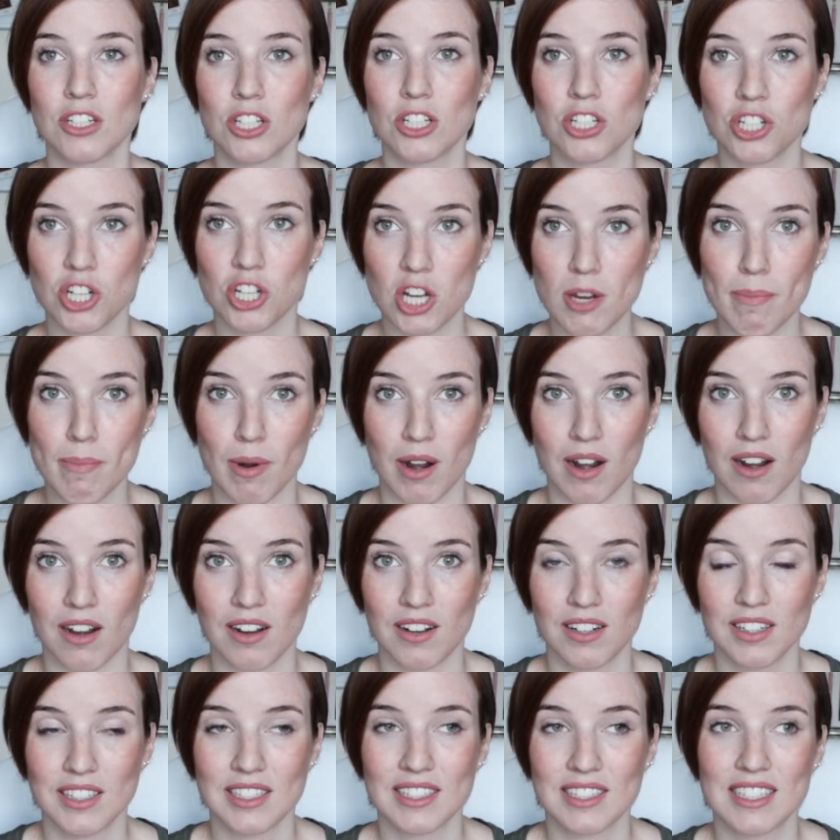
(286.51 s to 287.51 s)

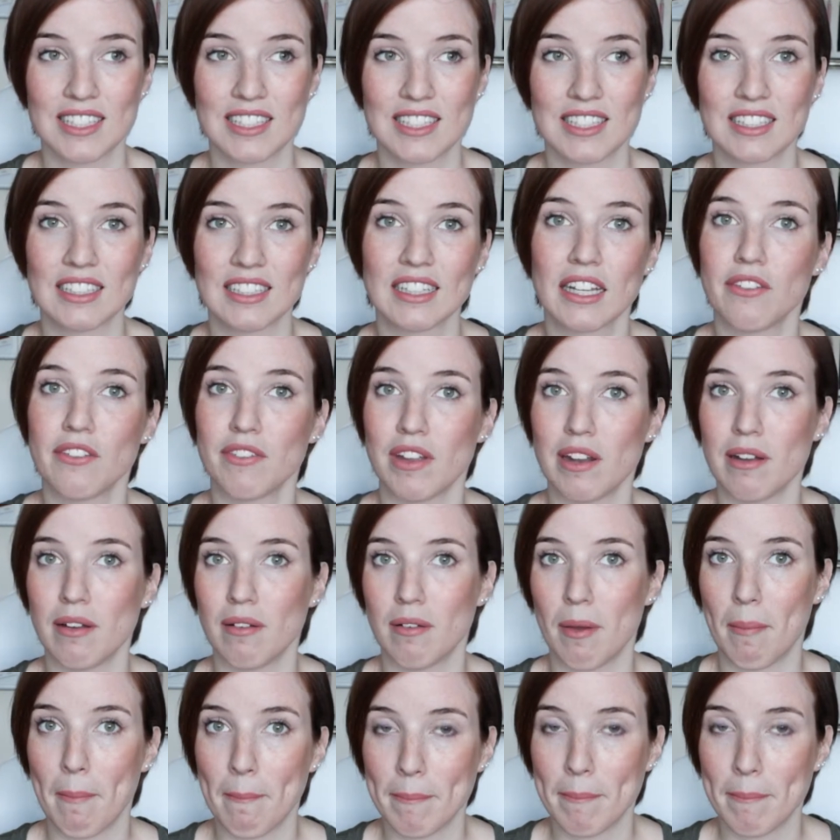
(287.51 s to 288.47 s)
cheaper to live in